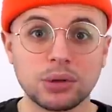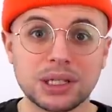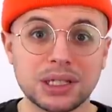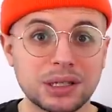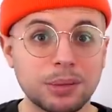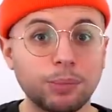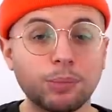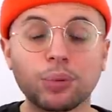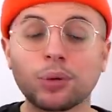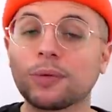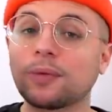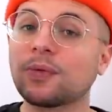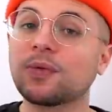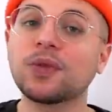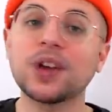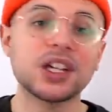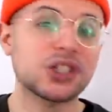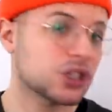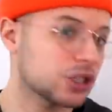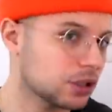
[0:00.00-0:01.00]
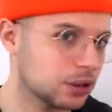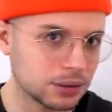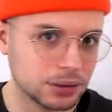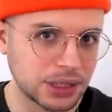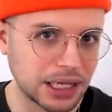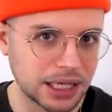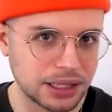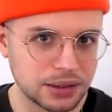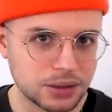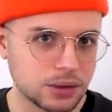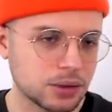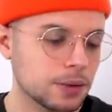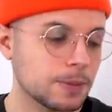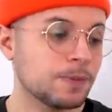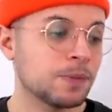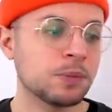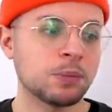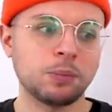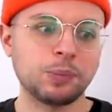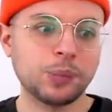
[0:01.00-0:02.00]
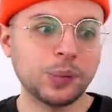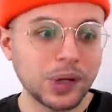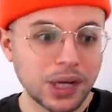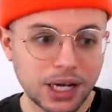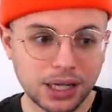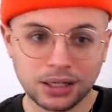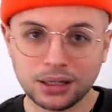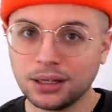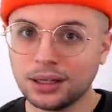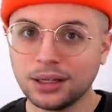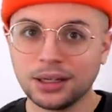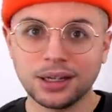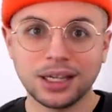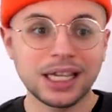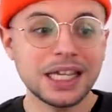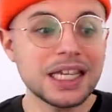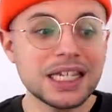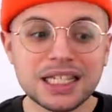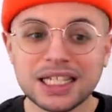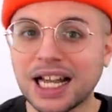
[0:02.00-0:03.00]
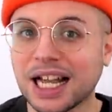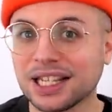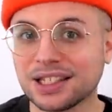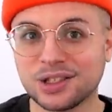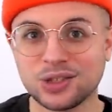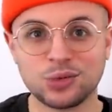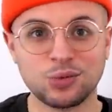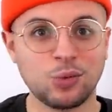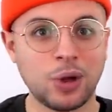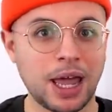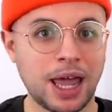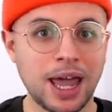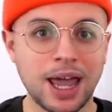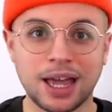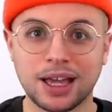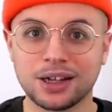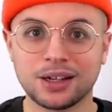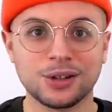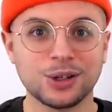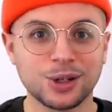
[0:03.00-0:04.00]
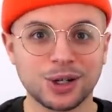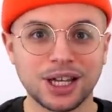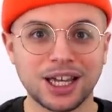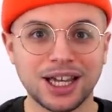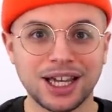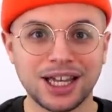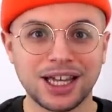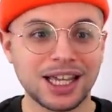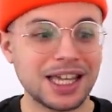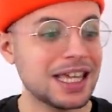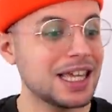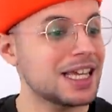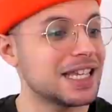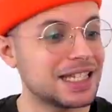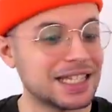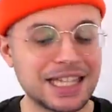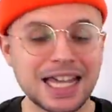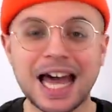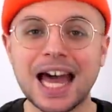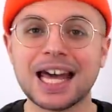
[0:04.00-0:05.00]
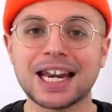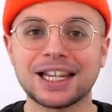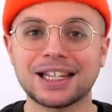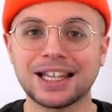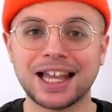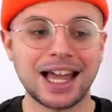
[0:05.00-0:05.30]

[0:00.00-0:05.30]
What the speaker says: is a professional dancer, but he's got swag, okay? He's got it.